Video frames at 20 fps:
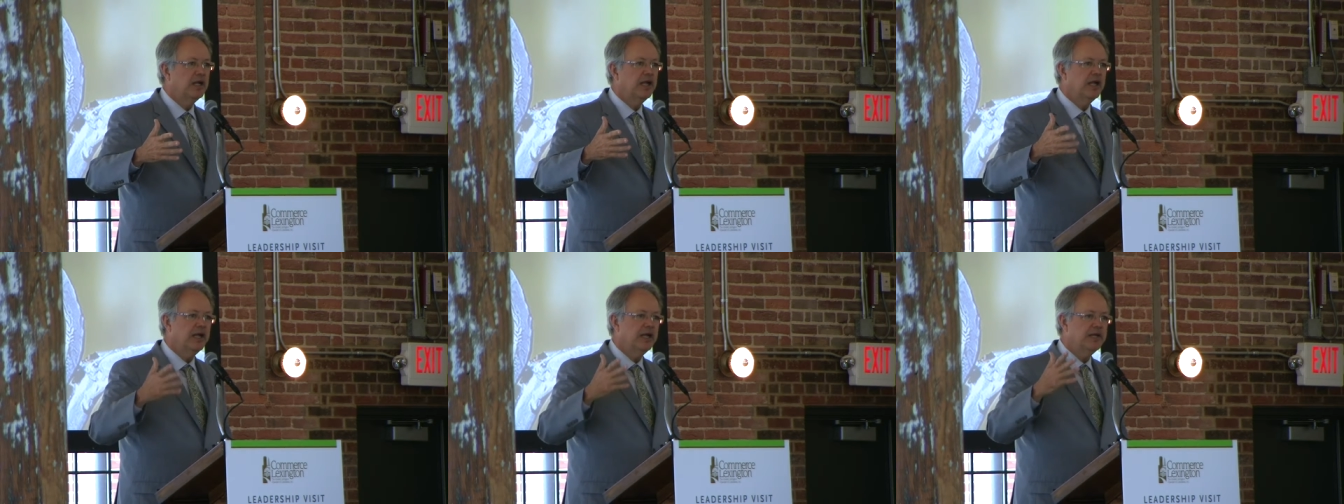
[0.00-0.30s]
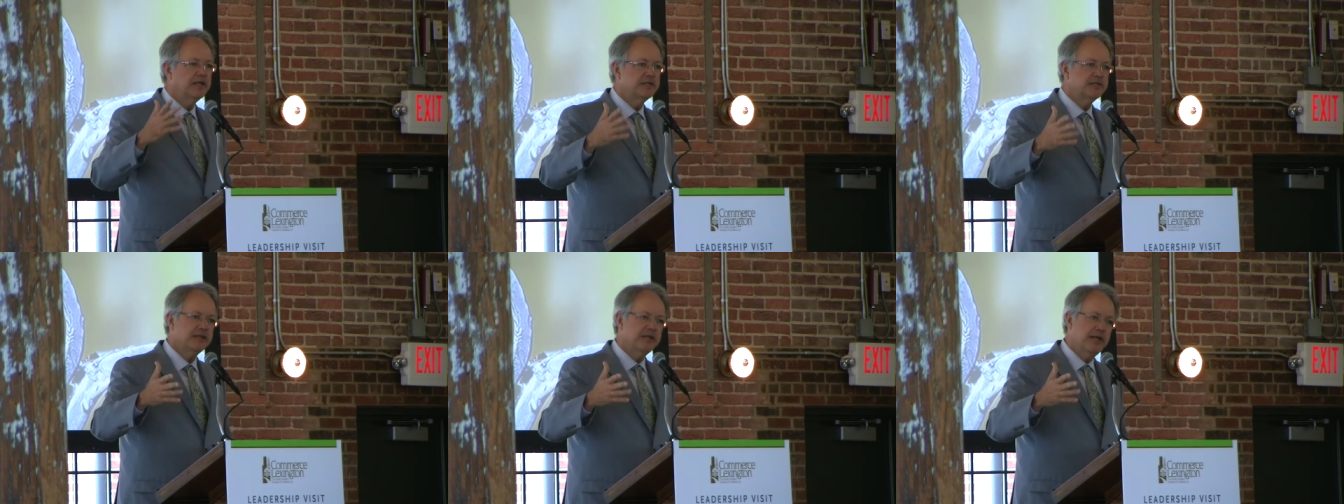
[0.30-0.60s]
and
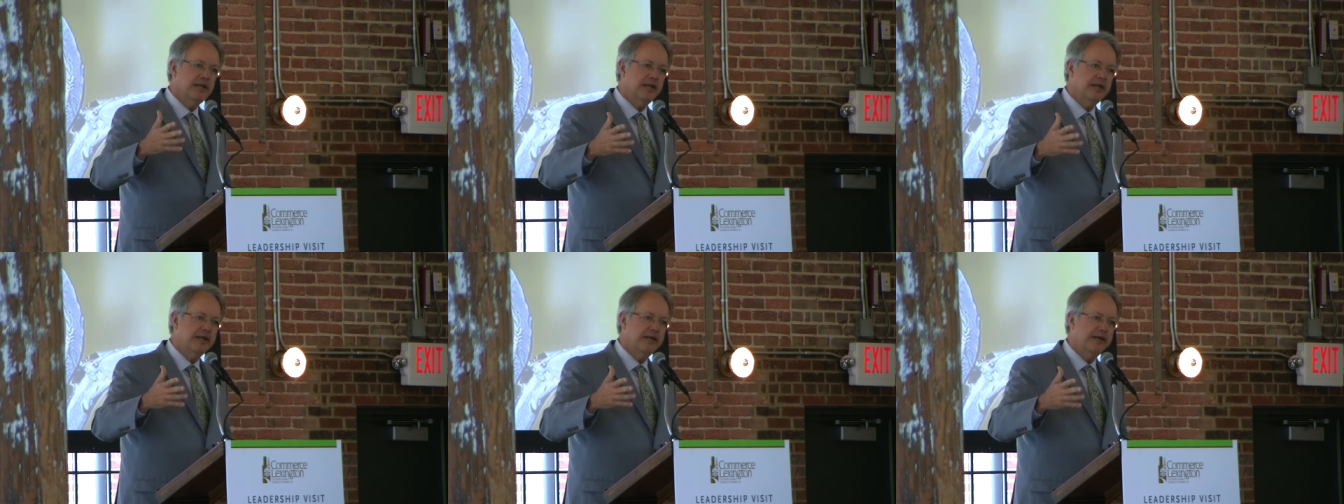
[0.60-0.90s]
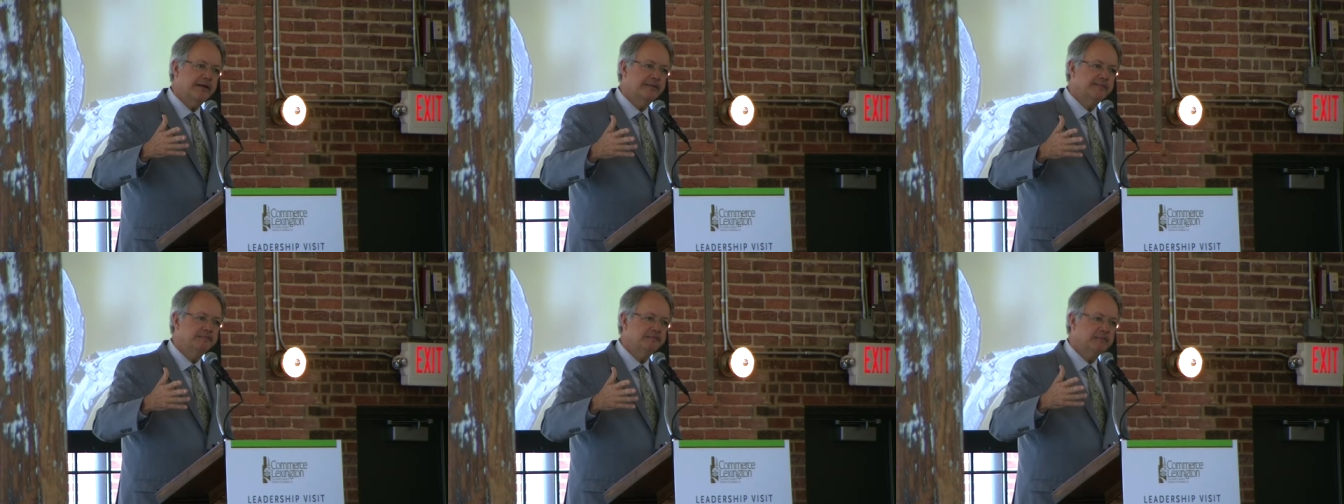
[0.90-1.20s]
he said
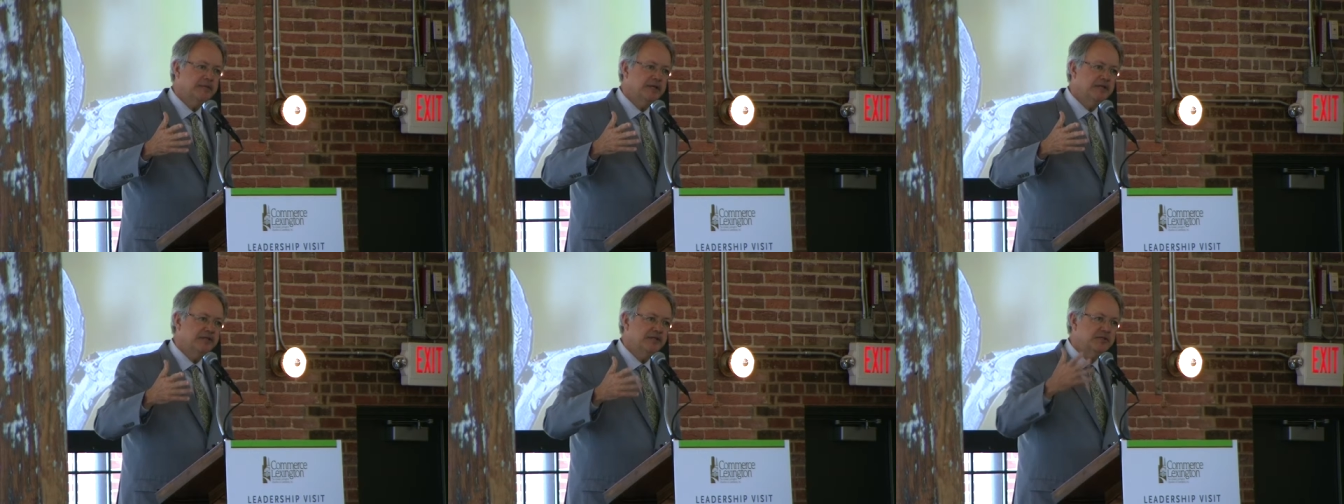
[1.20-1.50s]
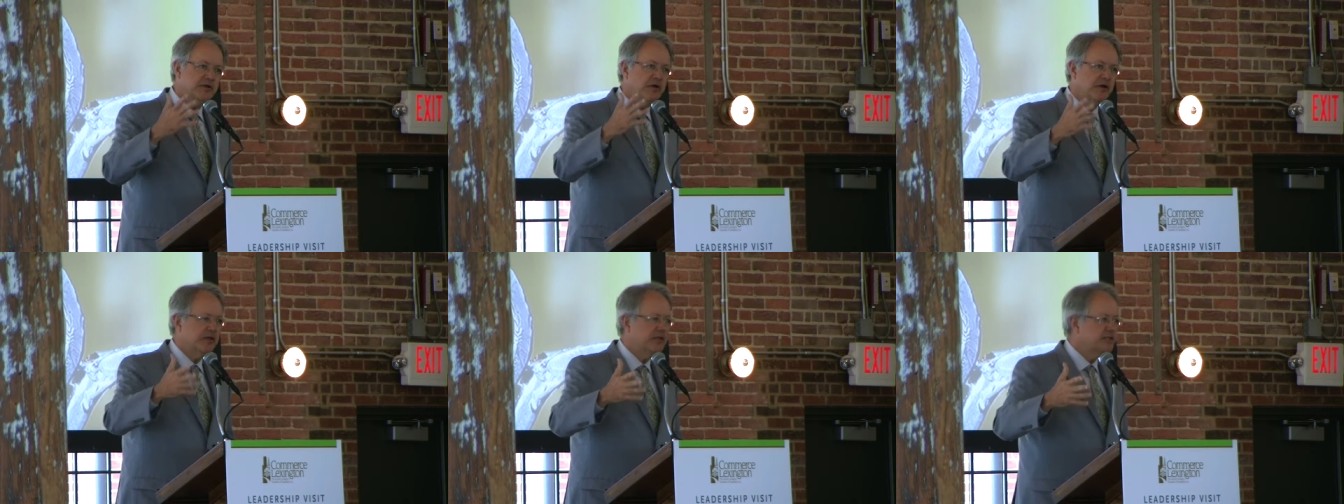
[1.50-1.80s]
he's
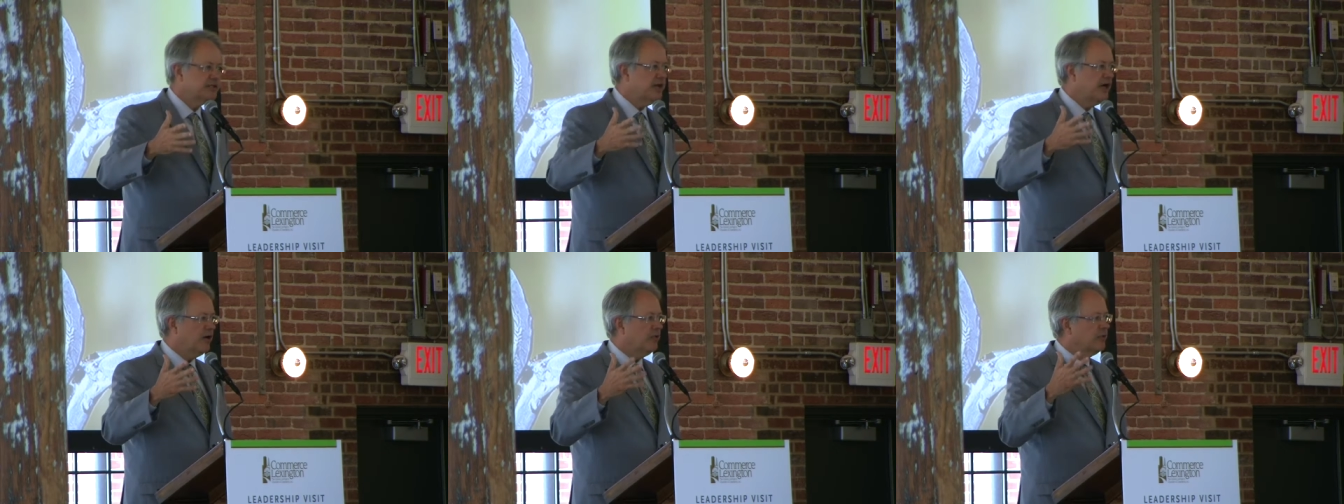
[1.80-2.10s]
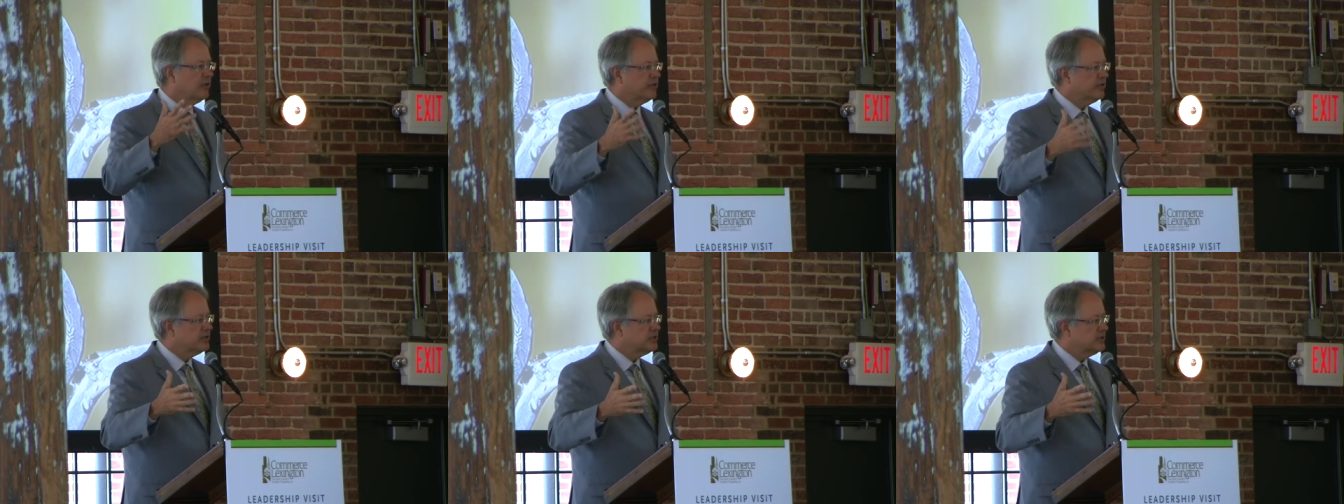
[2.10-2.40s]
sorry he's not
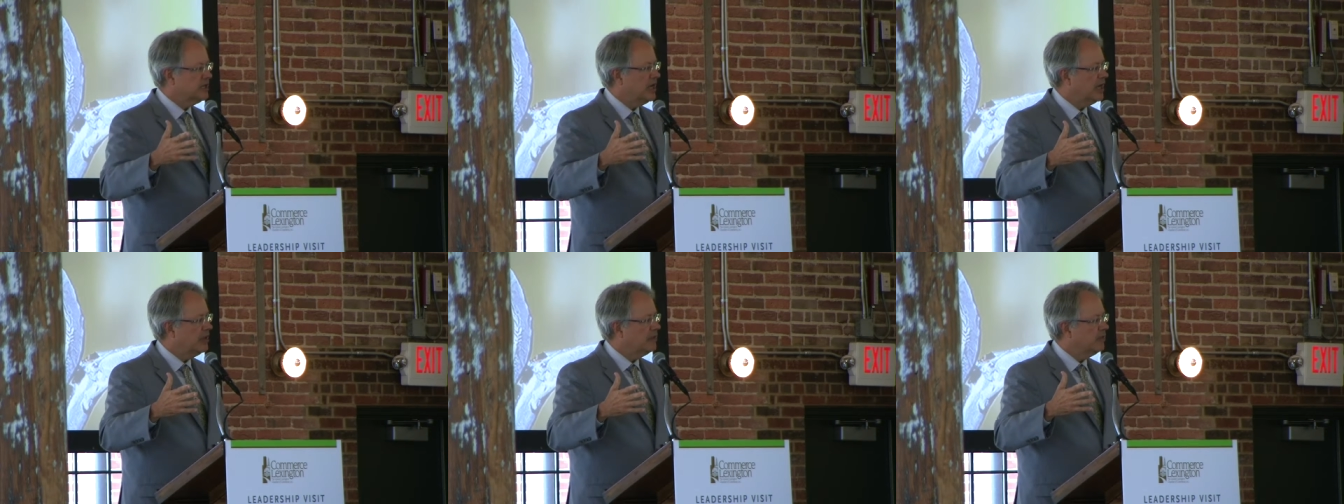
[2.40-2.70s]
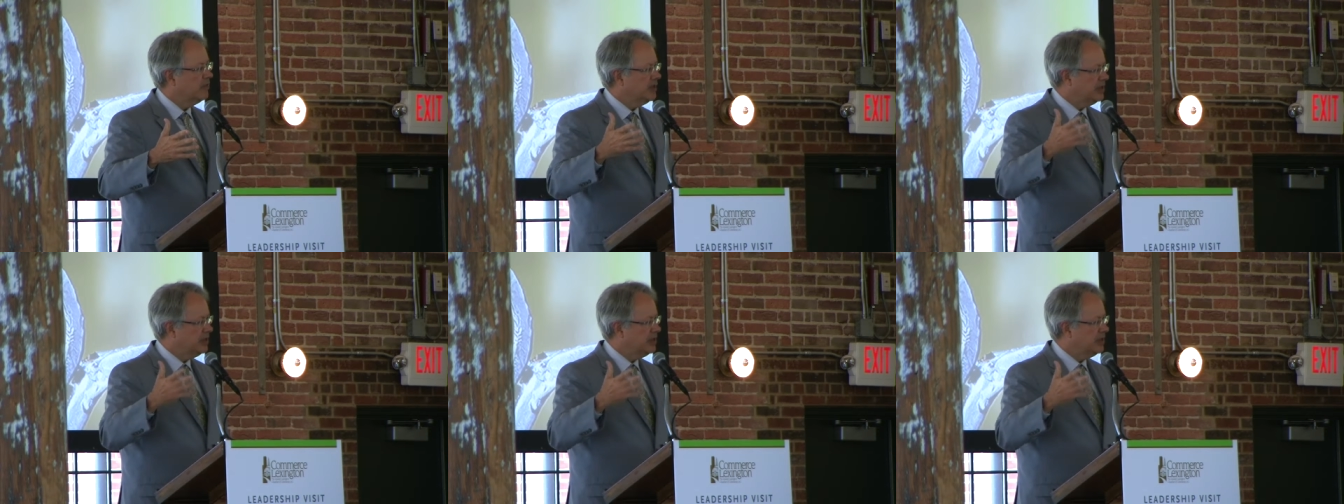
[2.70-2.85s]
with us yet,